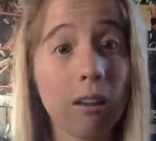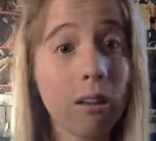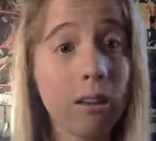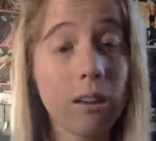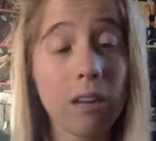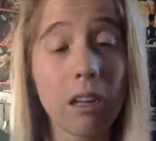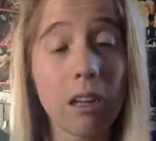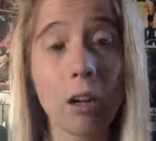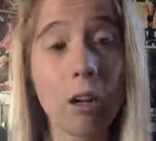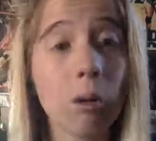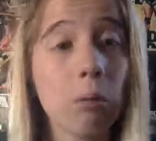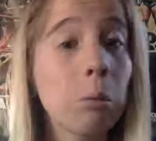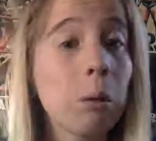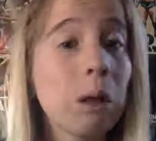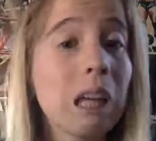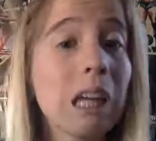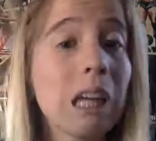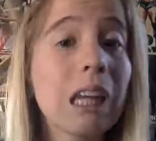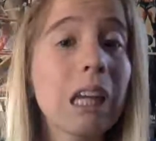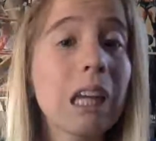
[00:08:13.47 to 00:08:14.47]
they could
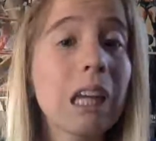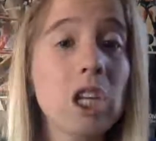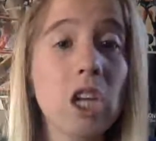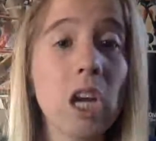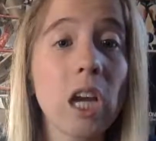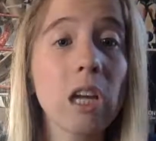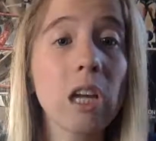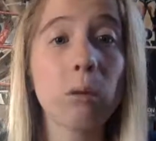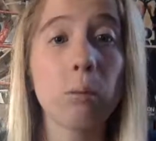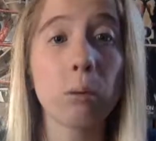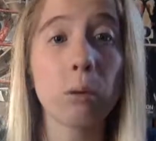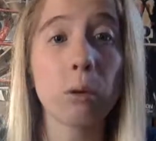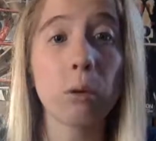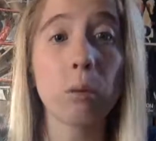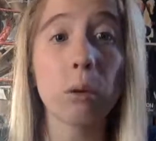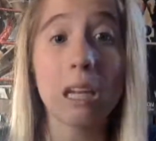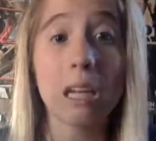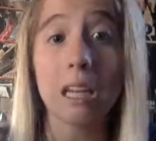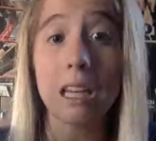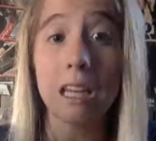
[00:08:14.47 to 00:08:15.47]
completely change
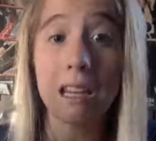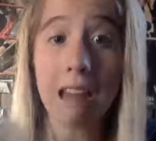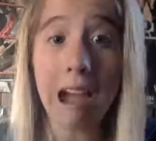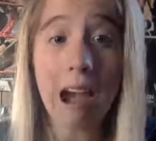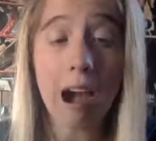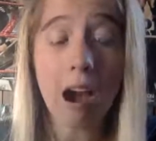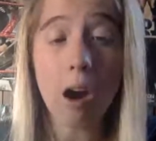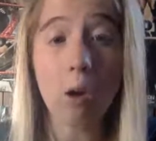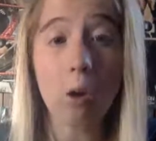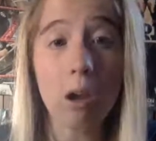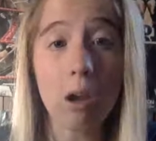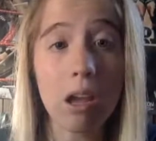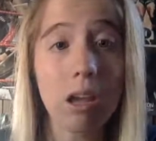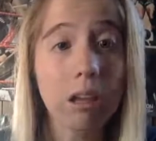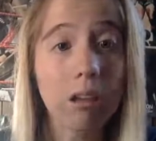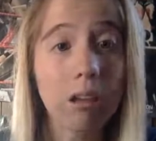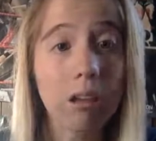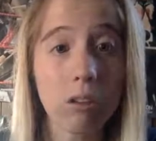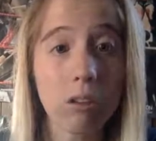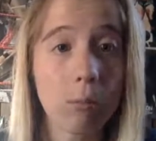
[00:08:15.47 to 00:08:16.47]
between now
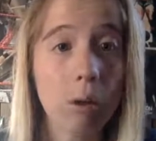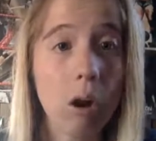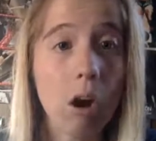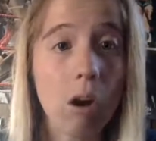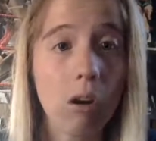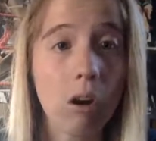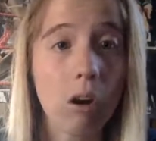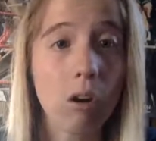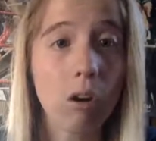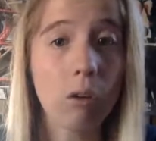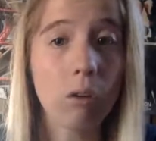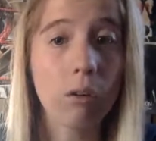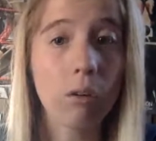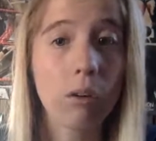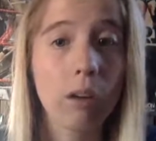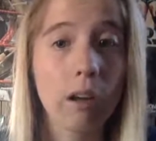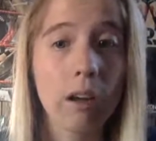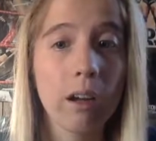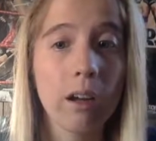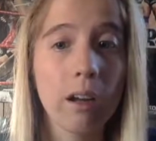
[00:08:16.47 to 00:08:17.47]
and tomorrow.
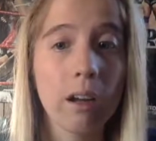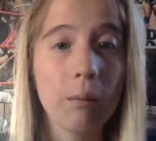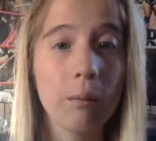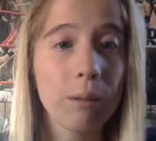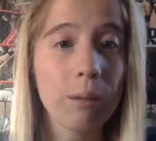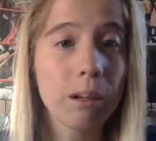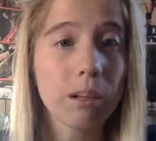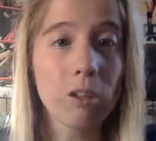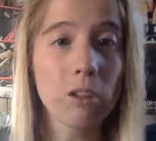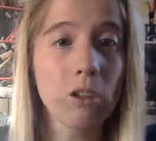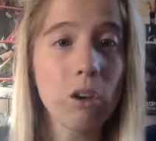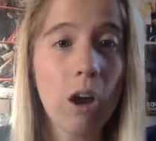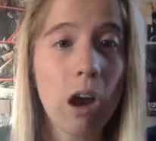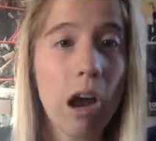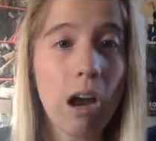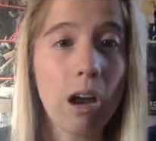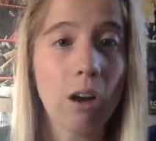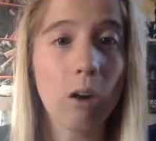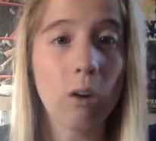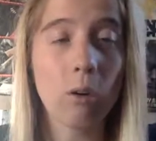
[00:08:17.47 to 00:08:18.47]
Because you know
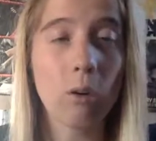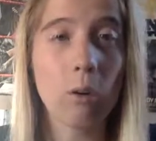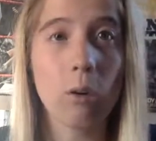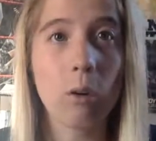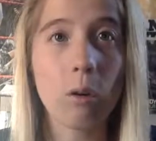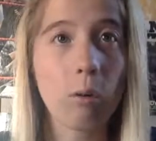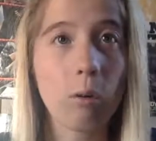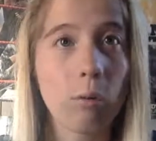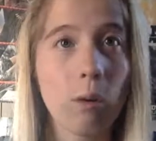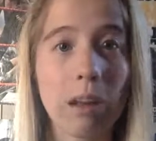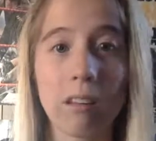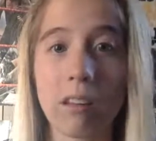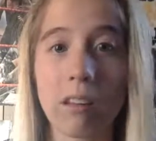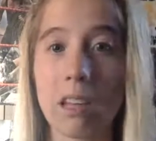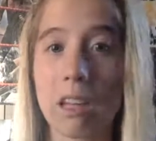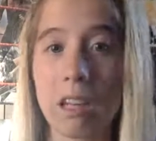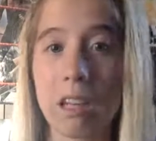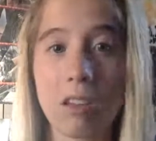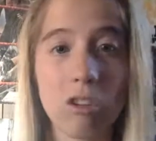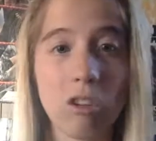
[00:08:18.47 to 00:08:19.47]
how
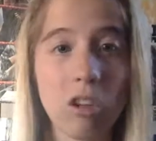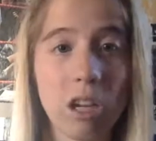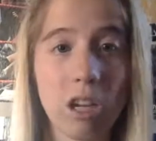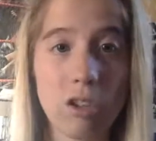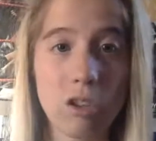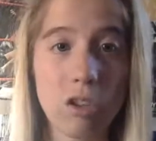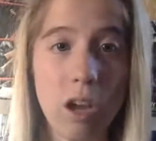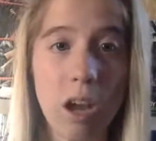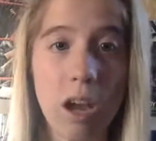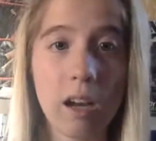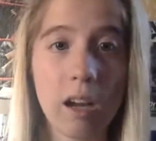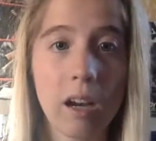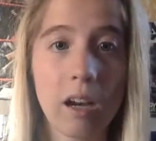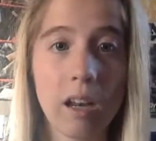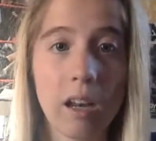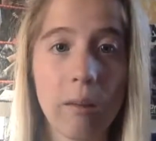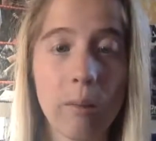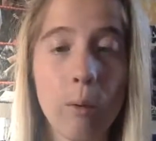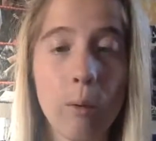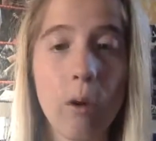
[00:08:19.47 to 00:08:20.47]
wrestling can change at
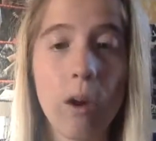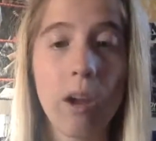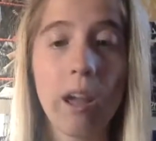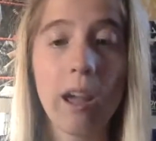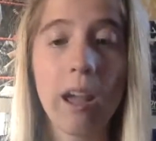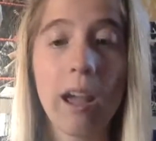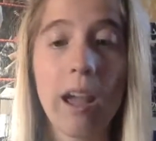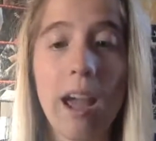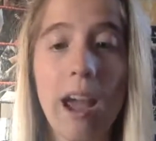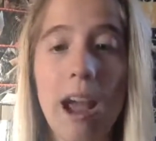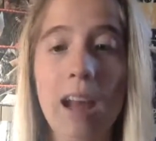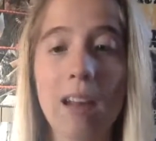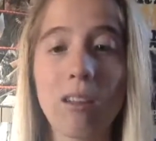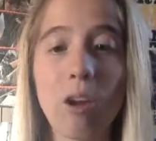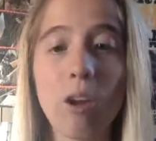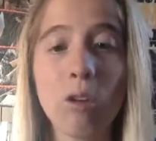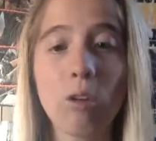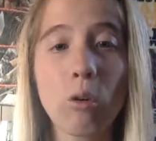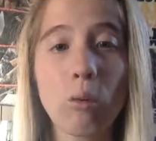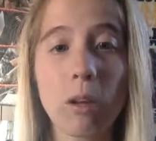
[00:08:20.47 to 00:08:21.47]
any point. And it's
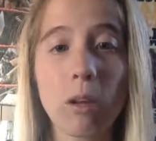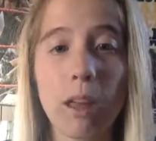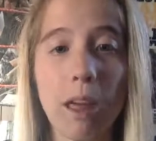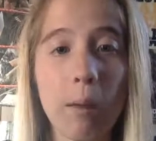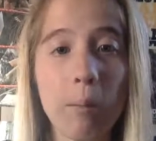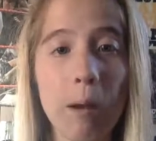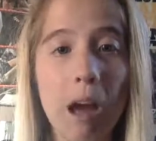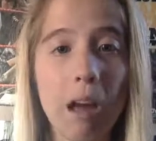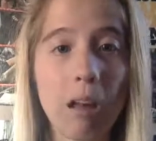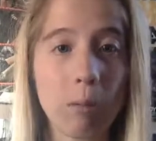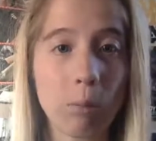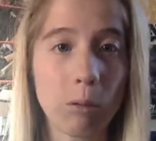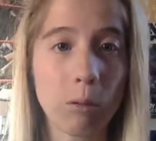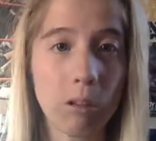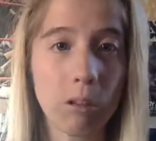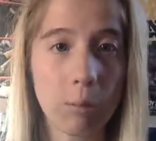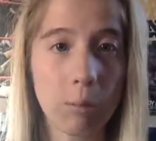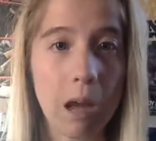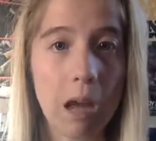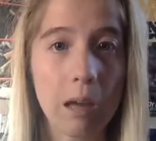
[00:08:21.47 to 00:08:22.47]
also really impossible
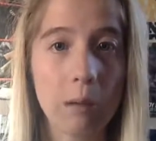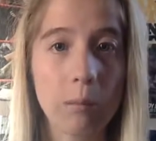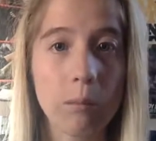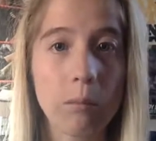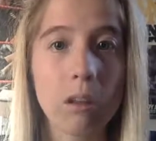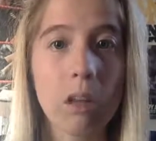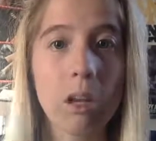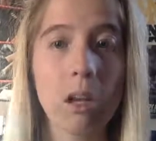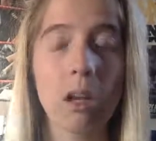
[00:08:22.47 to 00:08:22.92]
sometimes